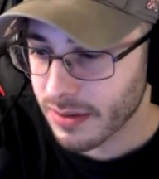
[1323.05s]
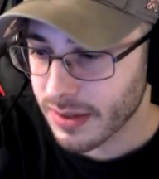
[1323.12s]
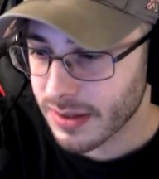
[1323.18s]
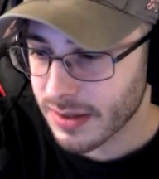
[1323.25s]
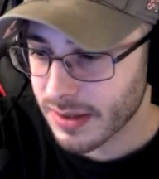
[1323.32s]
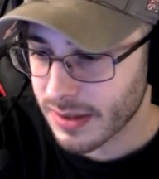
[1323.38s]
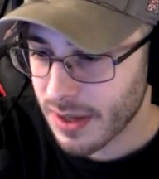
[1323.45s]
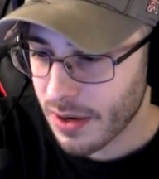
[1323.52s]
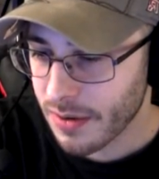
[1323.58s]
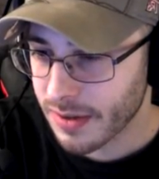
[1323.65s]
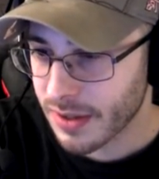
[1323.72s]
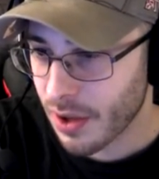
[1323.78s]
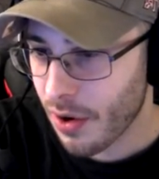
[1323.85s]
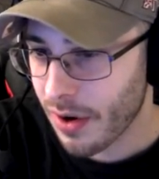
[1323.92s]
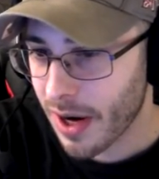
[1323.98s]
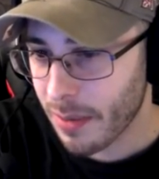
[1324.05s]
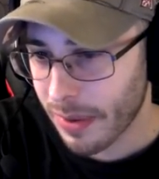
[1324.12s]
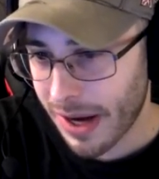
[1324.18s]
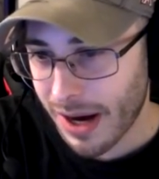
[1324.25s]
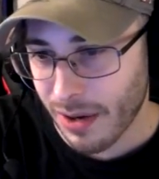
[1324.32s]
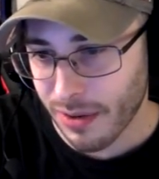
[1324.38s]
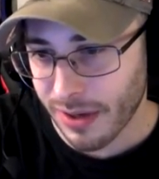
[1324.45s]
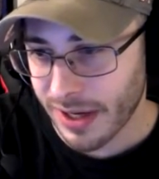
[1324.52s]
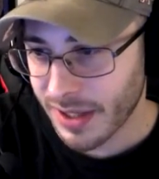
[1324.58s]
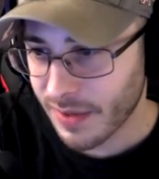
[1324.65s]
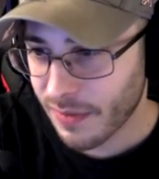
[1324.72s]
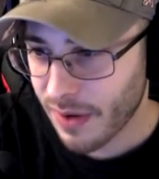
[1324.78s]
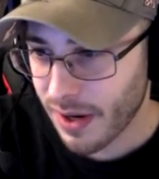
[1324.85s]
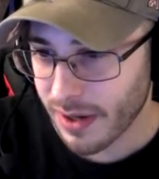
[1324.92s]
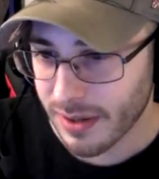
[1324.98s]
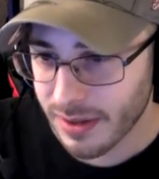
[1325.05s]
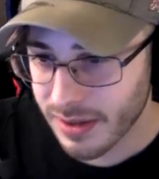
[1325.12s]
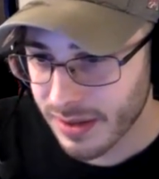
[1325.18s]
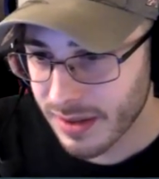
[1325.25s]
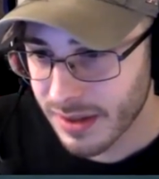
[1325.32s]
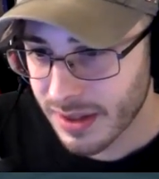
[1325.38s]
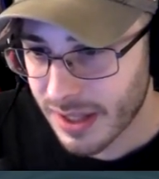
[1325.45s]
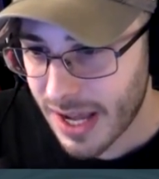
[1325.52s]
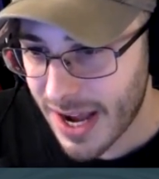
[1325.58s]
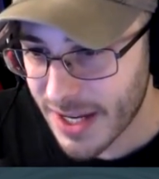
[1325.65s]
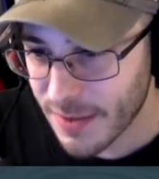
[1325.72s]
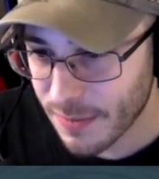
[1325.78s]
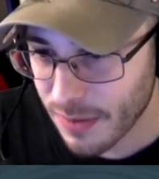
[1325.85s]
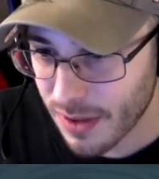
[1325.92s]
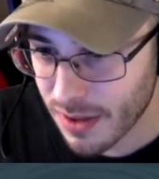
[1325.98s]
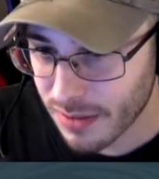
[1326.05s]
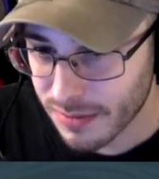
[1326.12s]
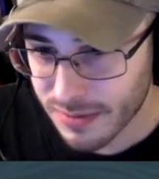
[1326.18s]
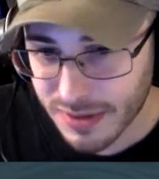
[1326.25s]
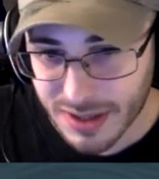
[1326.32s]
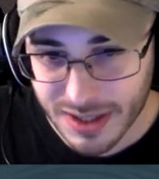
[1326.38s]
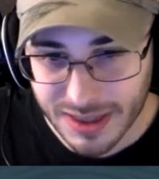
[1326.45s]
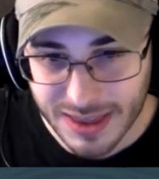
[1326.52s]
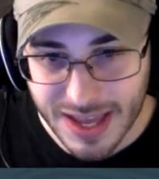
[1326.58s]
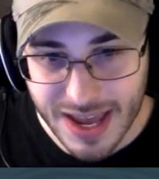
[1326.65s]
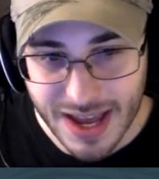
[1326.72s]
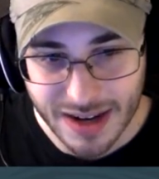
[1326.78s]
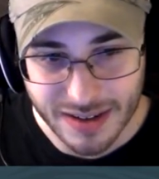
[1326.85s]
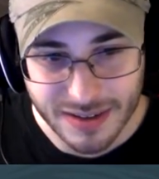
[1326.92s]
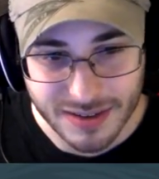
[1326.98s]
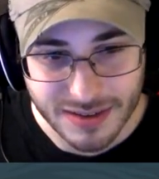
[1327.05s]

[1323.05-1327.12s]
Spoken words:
It's going up now. Okay, it's fine. Cash flow. Look at that.